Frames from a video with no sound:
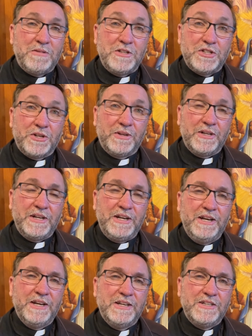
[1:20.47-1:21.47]
And certainly,
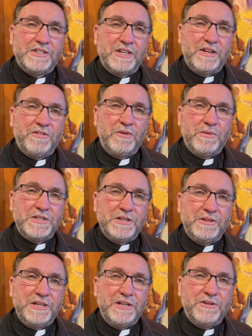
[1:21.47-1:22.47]
slavery was
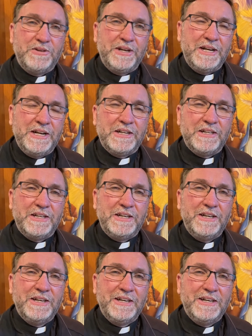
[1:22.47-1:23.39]
illegal in Italy.